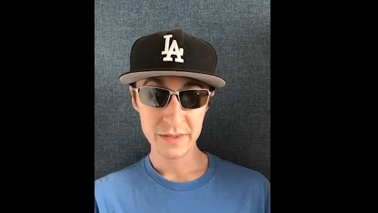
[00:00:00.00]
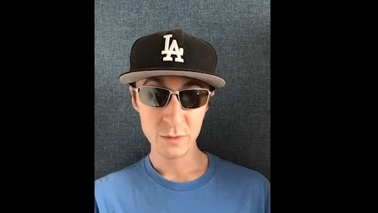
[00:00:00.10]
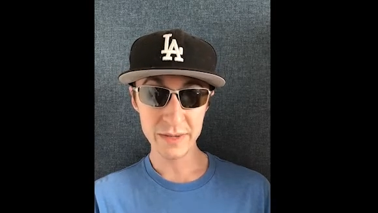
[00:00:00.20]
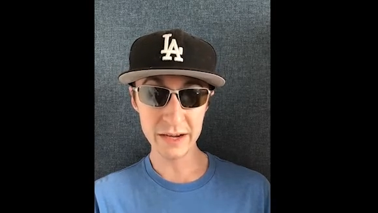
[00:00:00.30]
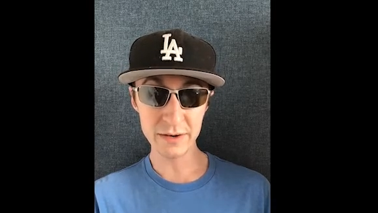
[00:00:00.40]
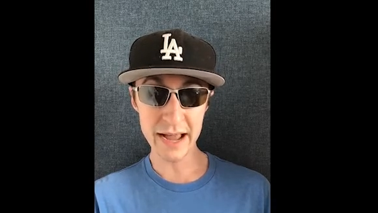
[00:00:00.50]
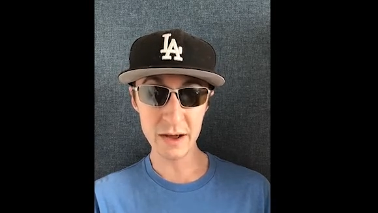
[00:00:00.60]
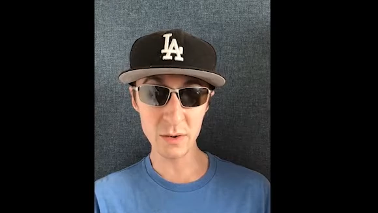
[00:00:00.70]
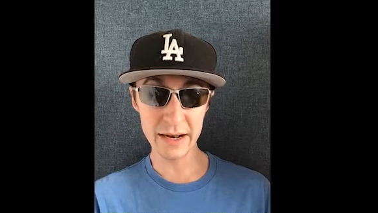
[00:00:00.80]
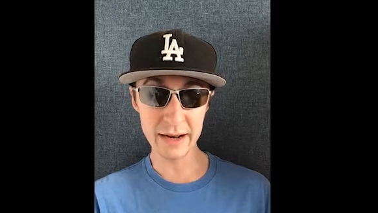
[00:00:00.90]
We are
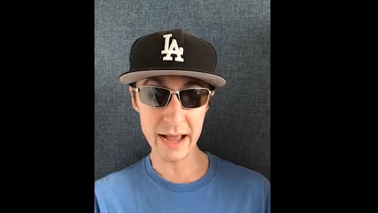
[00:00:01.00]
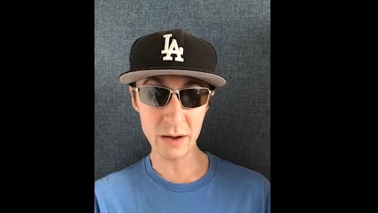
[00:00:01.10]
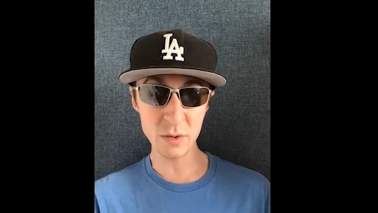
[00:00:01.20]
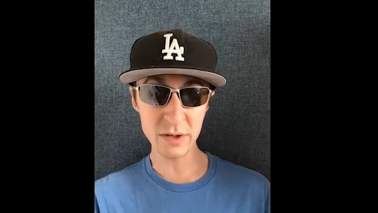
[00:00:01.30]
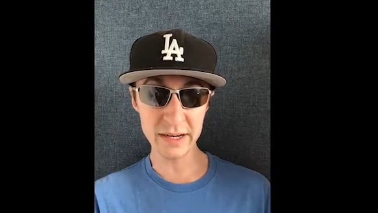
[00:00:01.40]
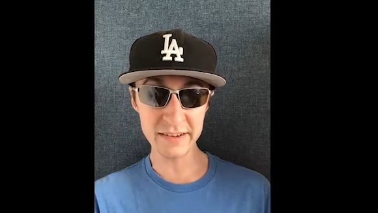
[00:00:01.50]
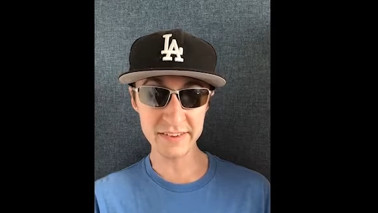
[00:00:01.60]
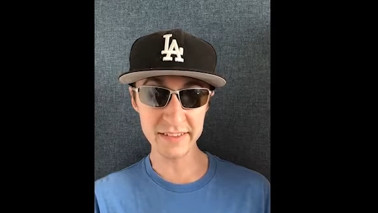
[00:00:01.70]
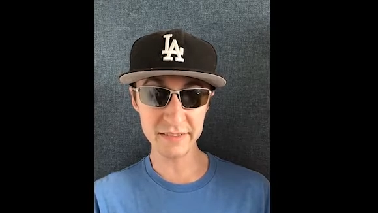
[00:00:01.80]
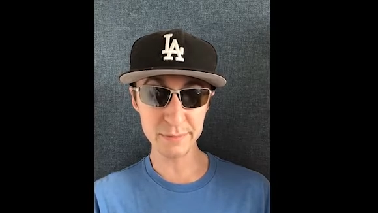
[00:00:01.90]
now an hour
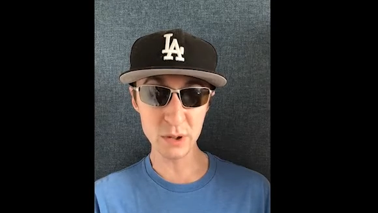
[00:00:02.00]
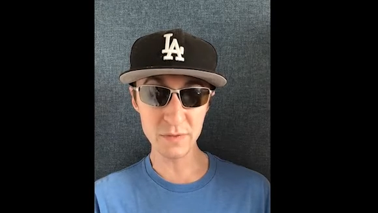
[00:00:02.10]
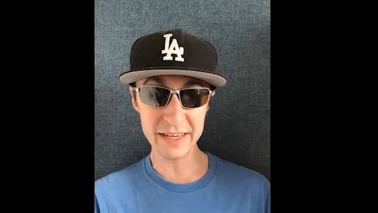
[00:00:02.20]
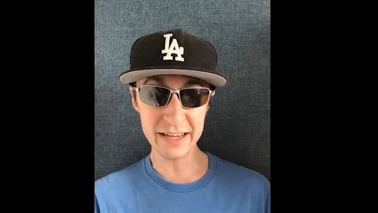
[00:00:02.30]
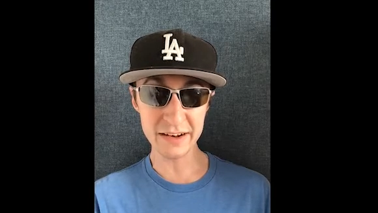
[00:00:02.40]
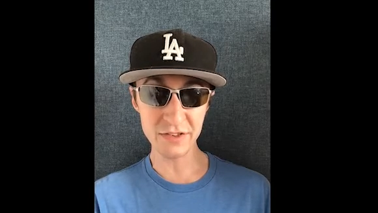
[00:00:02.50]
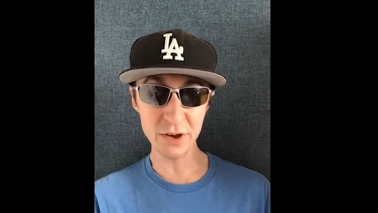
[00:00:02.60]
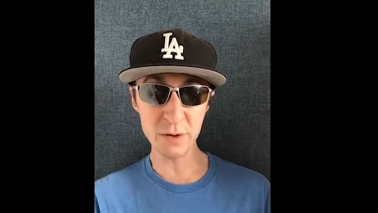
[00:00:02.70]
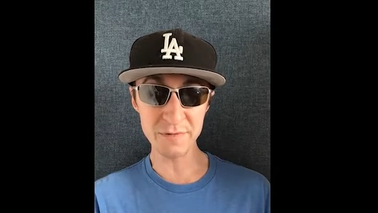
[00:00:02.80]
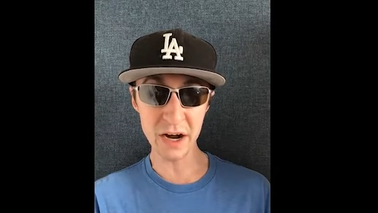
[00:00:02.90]
into this movie, and
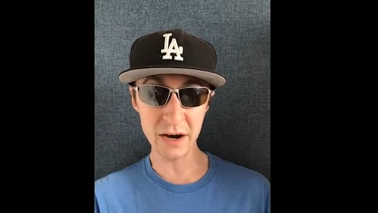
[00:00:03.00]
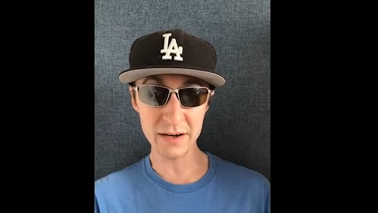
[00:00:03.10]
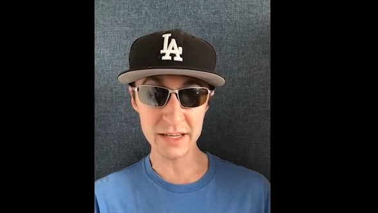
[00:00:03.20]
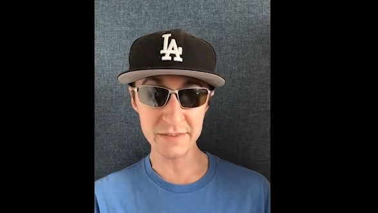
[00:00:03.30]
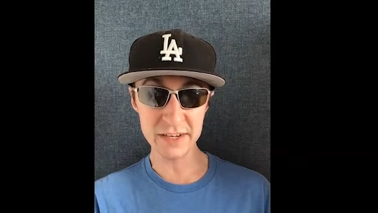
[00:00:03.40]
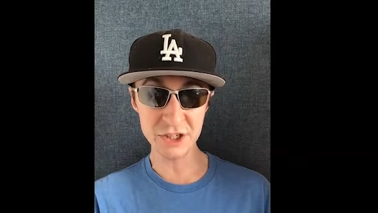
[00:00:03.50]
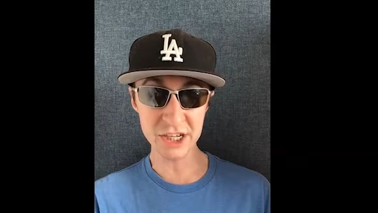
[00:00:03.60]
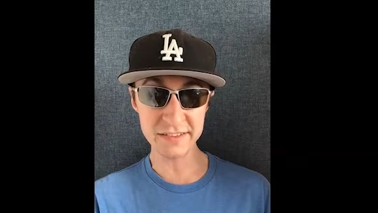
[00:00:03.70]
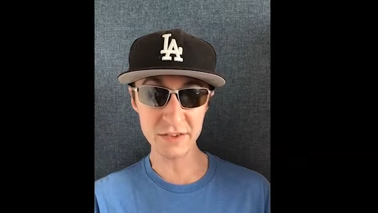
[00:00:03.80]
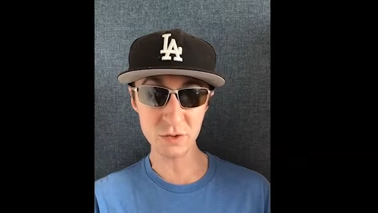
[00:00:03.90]
so far, even
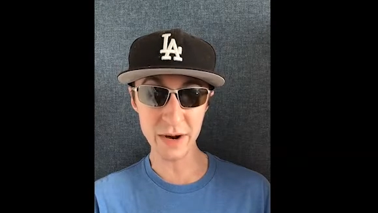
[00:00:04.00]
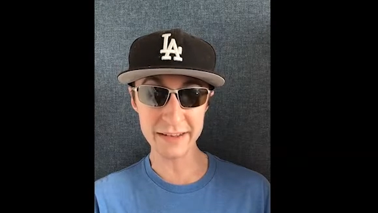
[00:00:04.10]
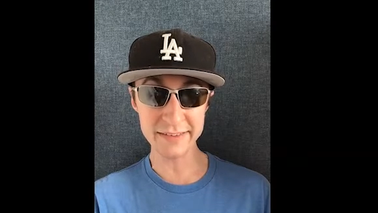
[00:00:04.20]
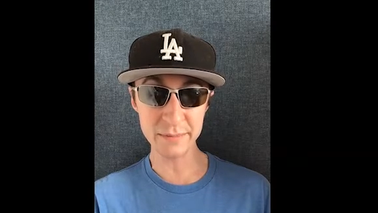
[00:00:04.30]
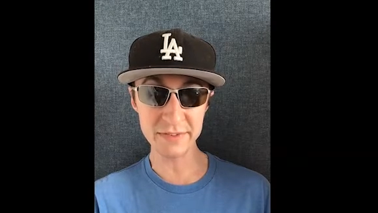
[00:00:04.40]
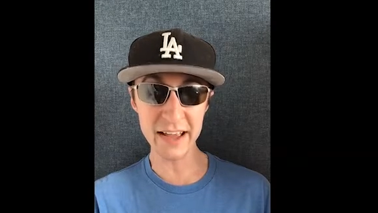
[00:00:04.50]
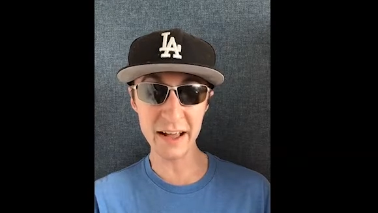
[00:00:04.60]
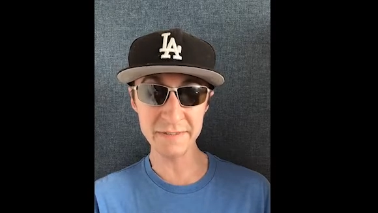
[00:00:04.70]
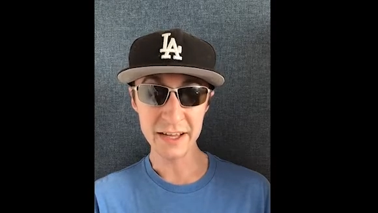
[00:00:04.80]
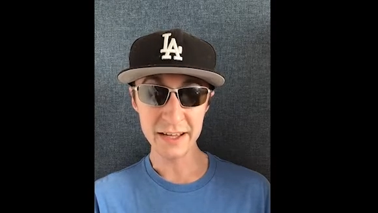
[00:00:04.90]
Jesus Christ
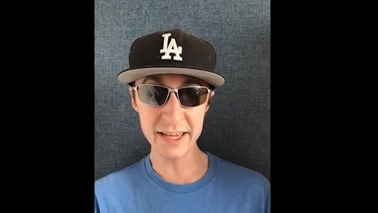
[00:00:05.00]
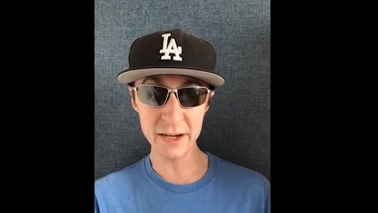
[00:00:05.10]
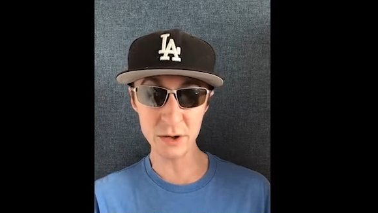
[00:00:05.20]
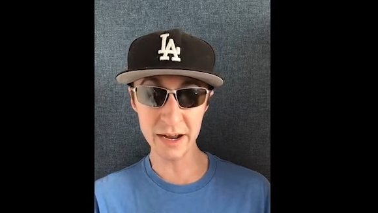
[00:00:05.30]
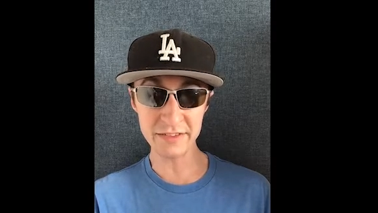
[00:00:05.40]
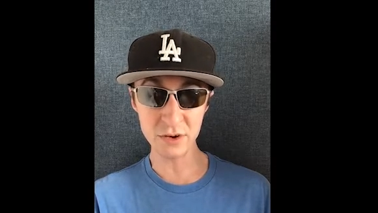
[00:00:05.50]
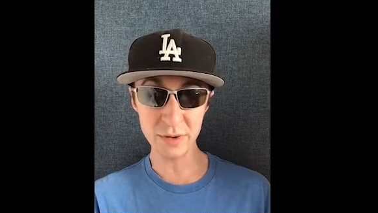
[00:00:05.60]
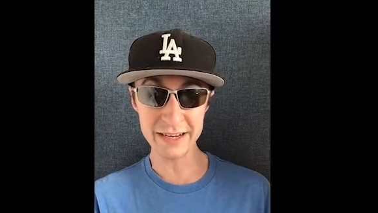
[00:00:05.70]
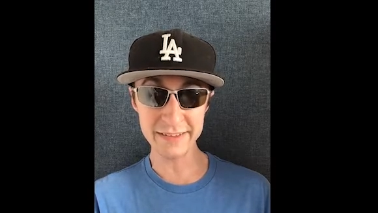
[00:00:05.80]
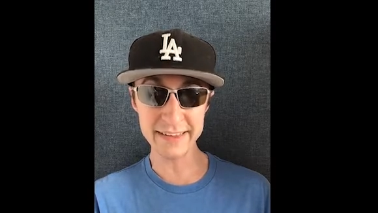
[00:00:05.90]
himself here has a
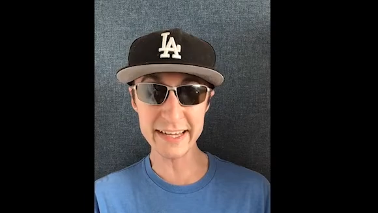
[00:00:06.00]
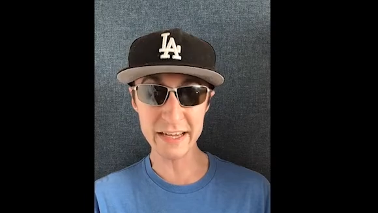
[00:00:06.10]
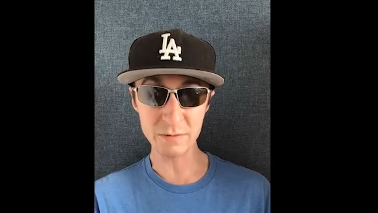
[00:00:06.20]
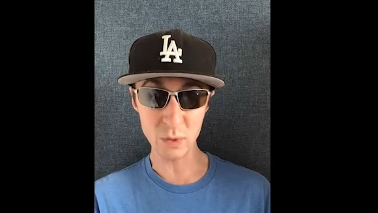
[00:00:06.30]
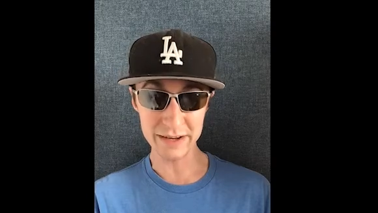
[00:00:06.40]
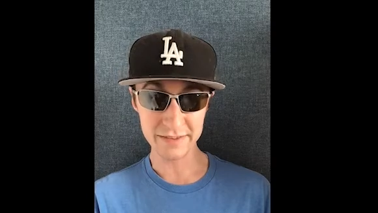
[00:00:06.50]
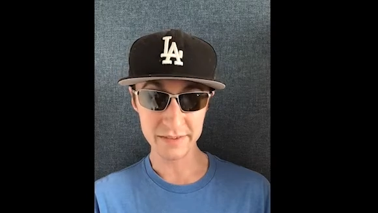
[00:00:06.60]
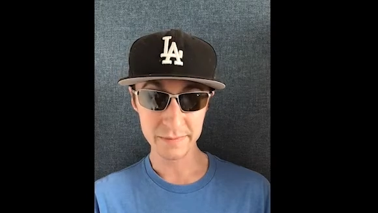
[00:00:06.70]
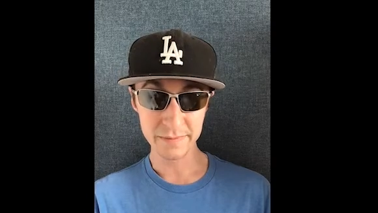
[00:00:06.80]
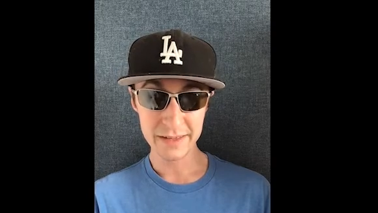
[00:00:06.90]
great singing voice.